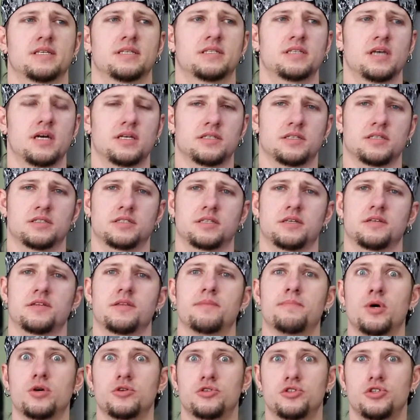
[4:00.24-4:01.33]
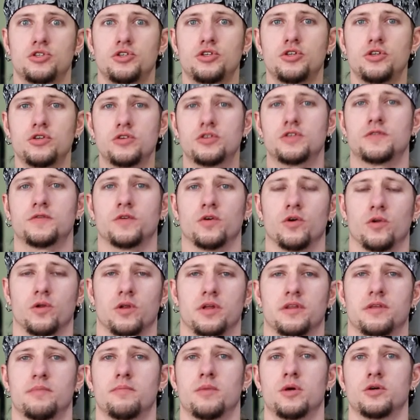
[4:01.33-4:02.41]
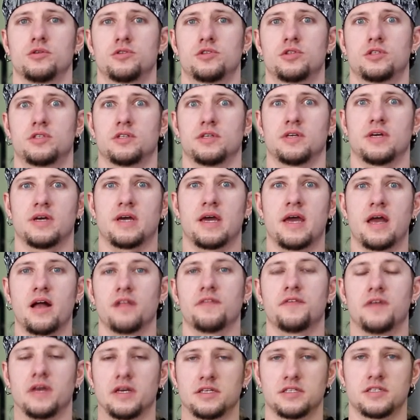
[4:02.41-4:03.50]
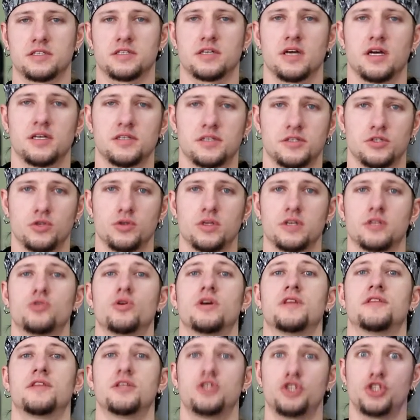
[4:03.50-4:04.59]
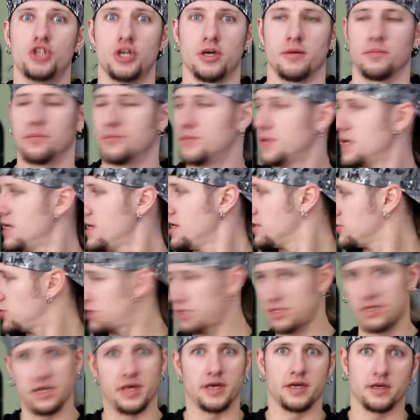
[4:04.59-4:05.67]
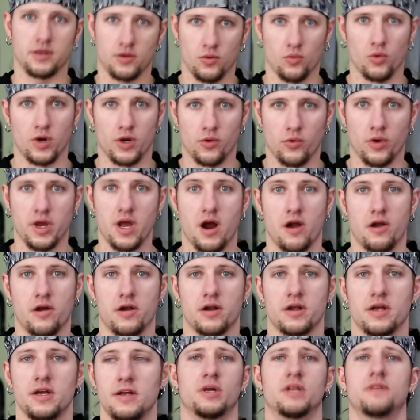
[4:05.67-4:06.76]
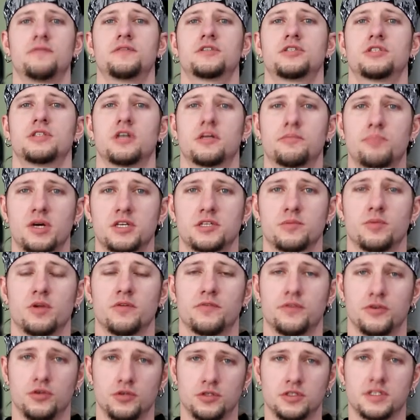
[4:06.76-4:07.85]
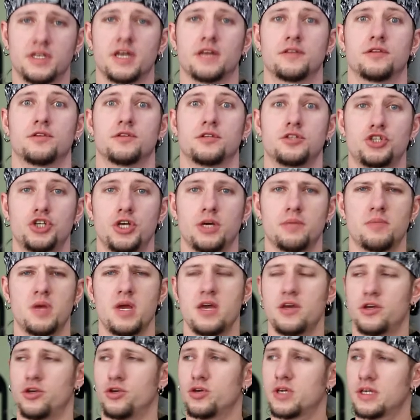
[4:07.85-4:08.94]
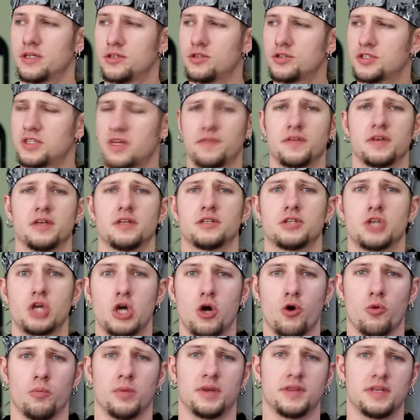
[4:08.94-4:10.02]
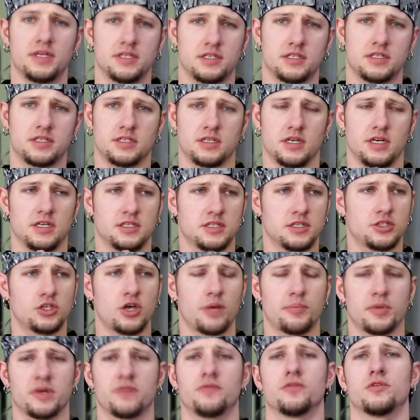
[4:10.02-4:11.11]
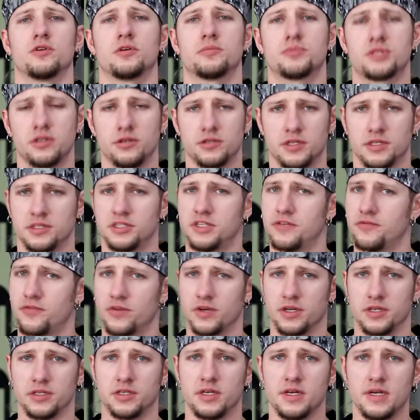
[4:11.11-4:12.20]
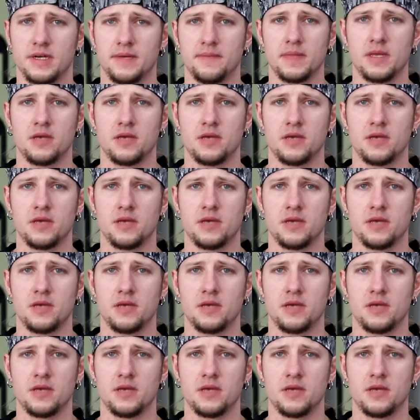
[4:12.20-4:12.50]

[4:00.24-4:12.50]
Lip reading: exercises and the most useful and the most healthy exercises you can do at the gym, just like where we are. But if it's not possible for you to get to the gym, you can do something at home, but this is a topic for absolutely different